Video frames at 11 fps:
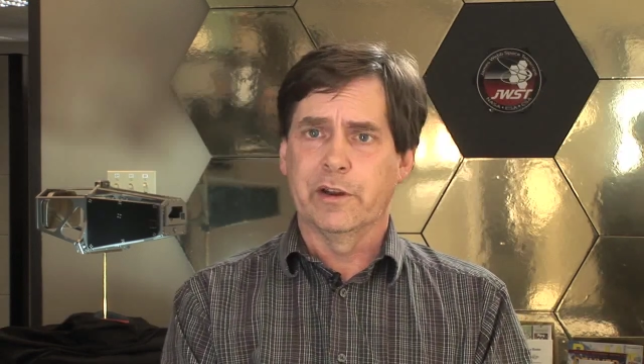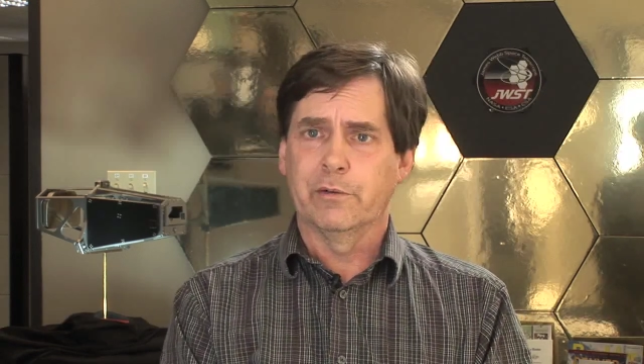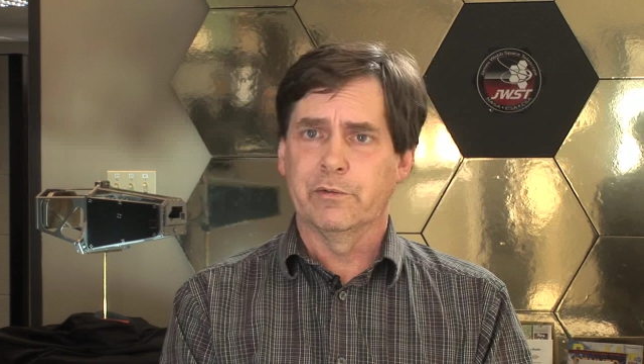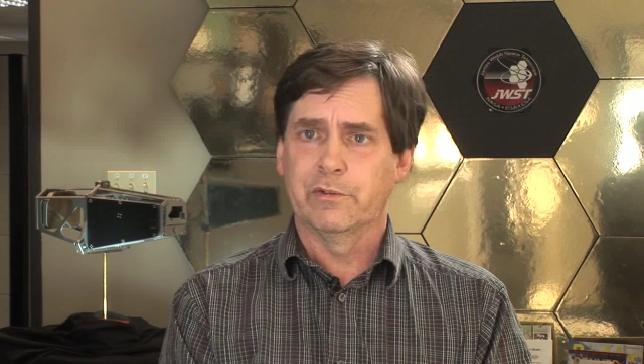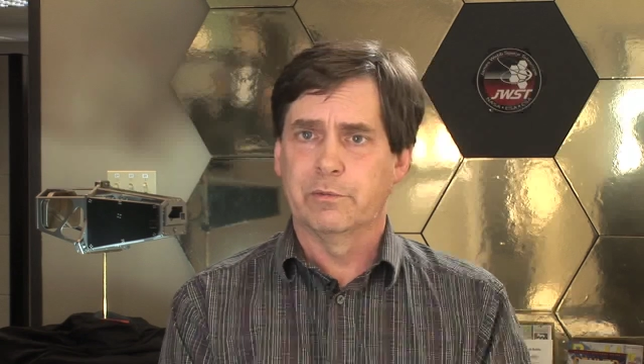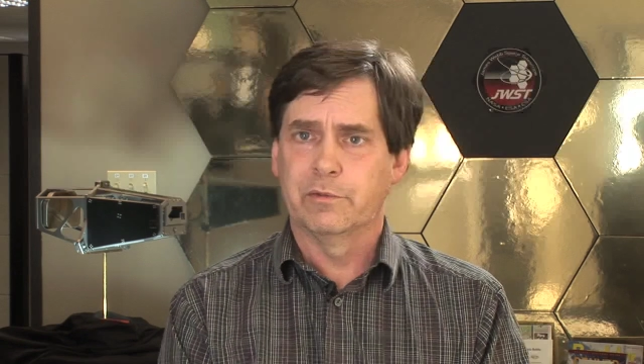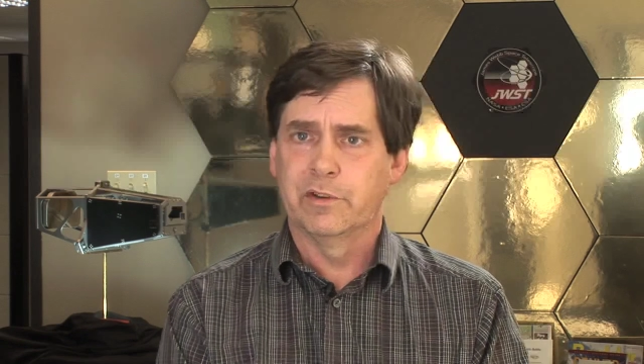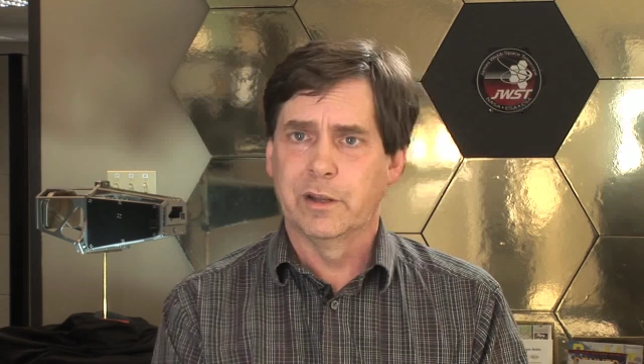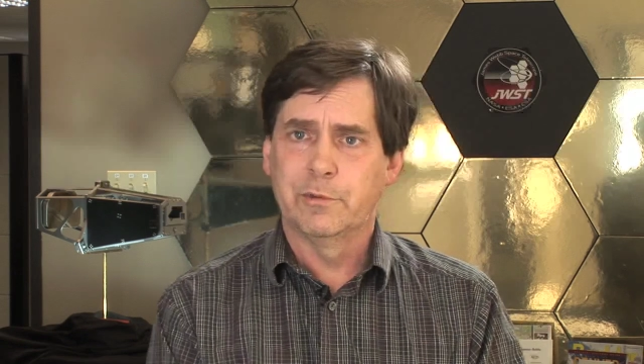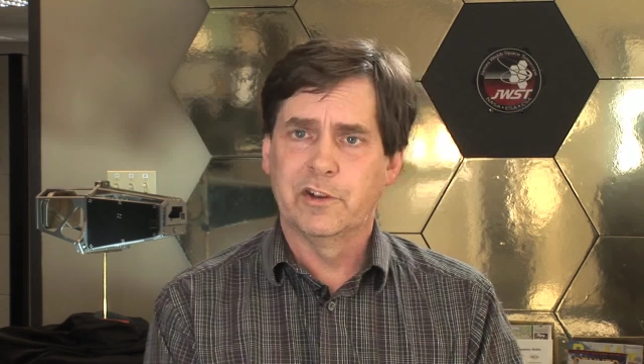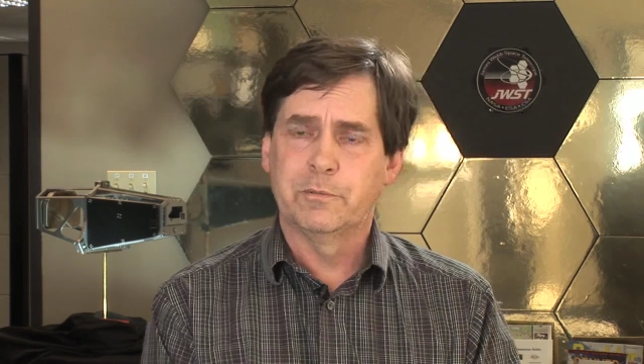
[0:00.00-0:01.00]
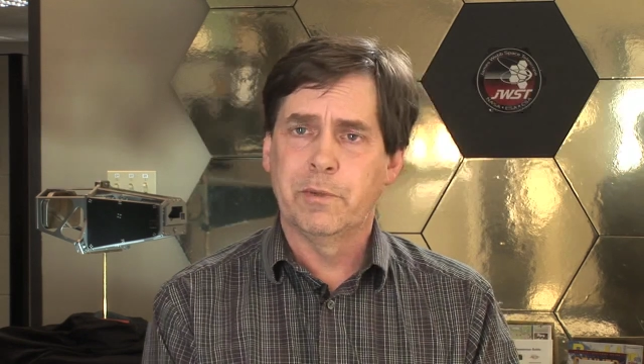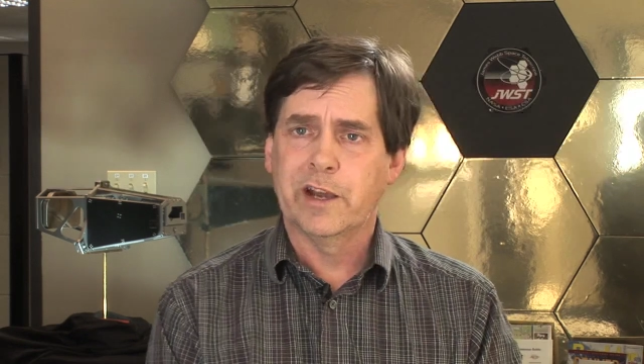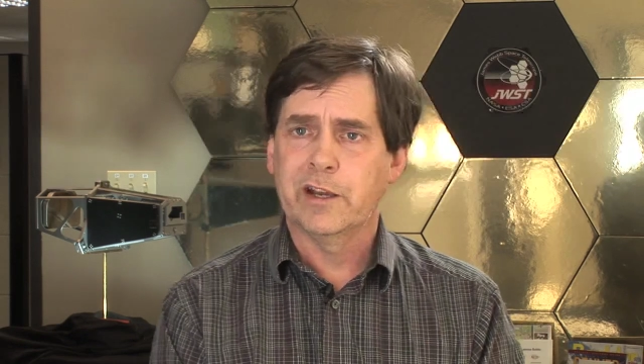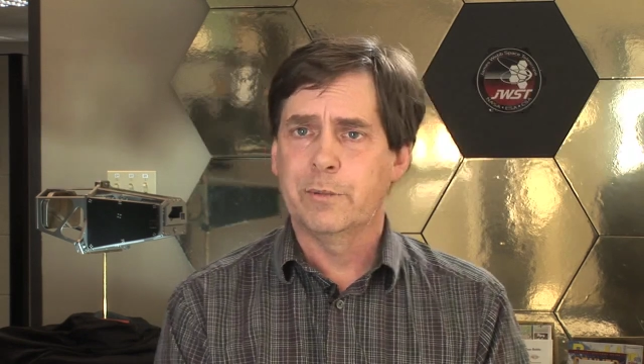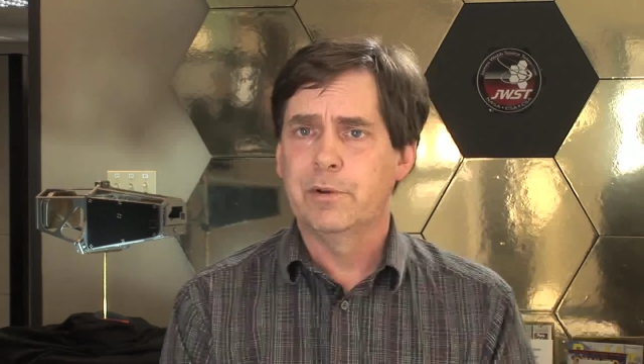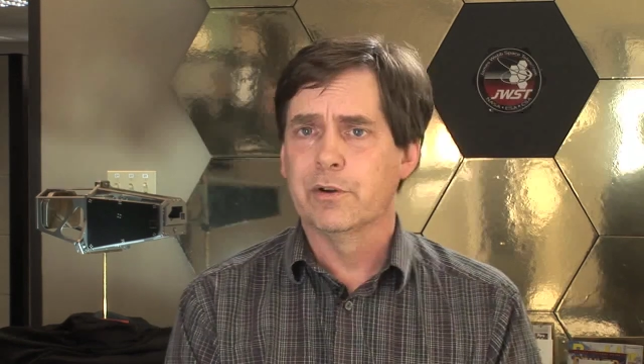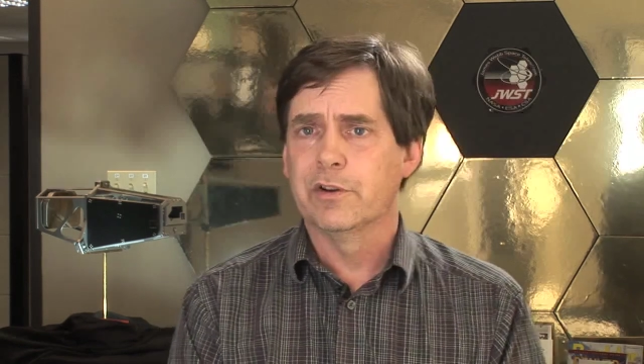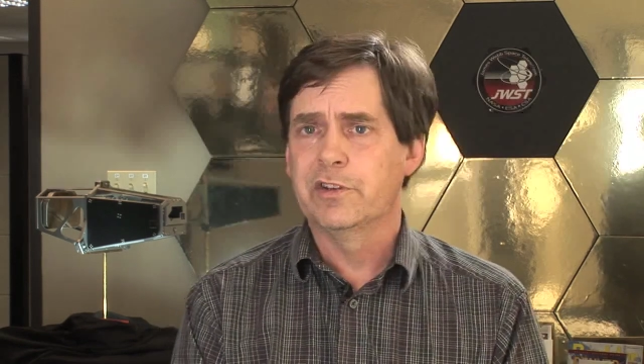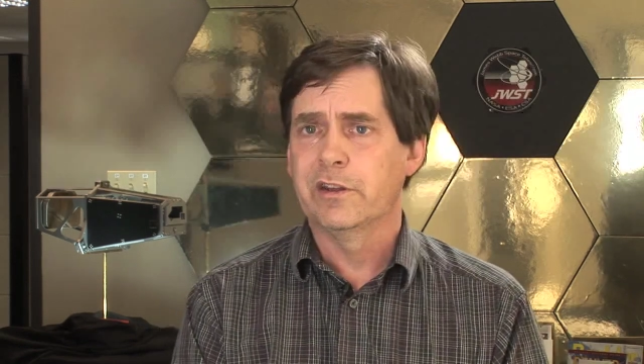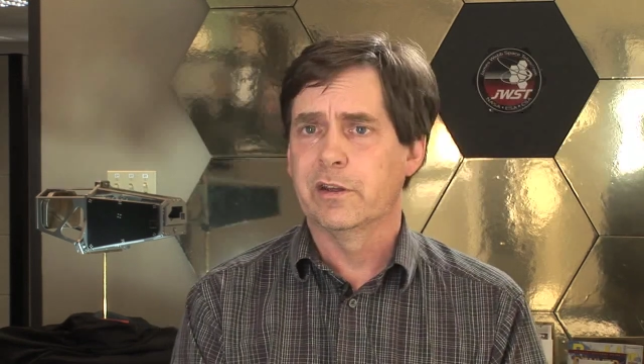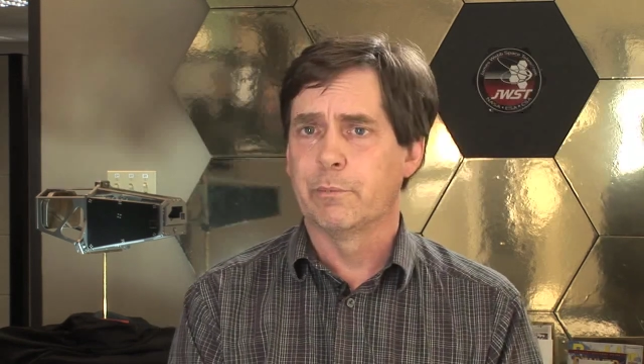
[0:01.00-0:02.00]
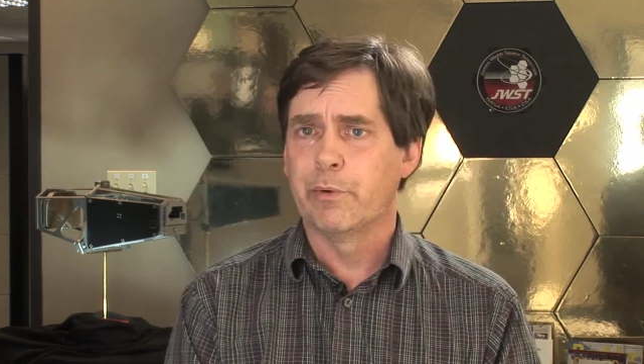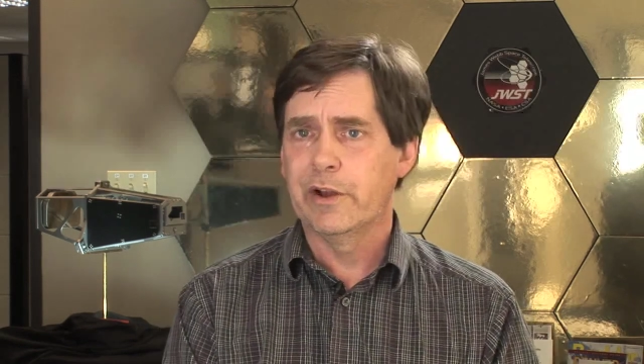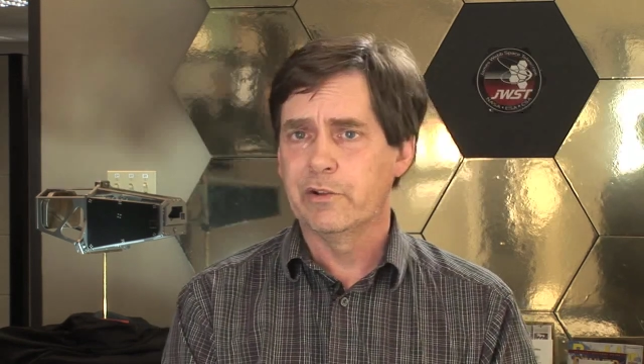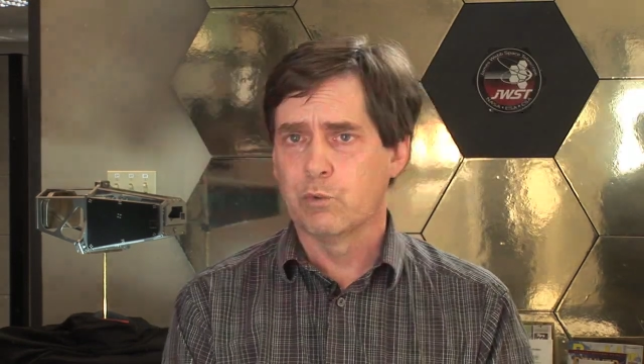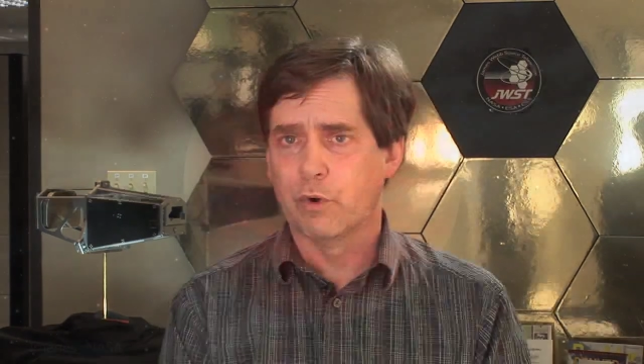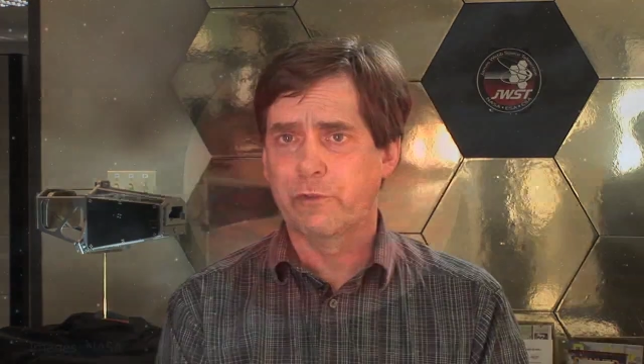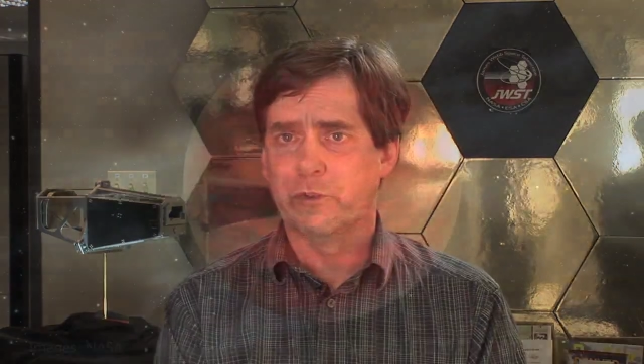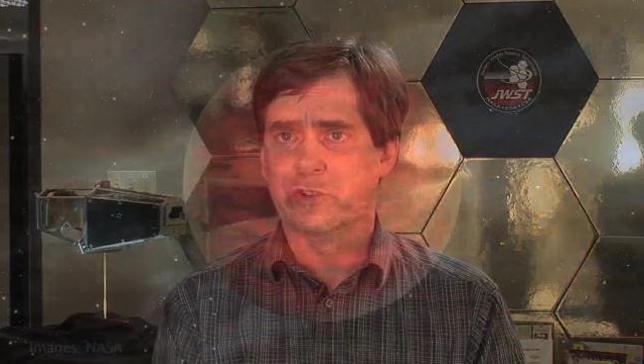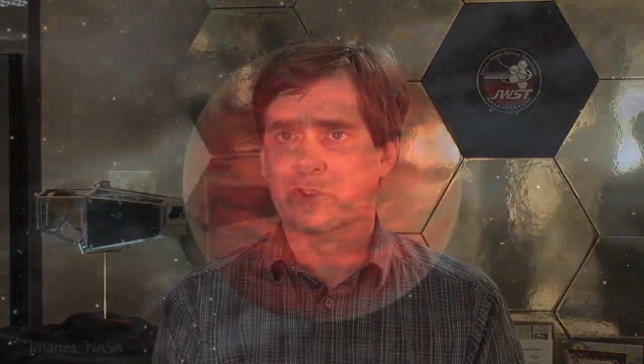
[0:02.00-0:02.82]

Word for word: Now, let me just back up here and tell you, a brown dwarf is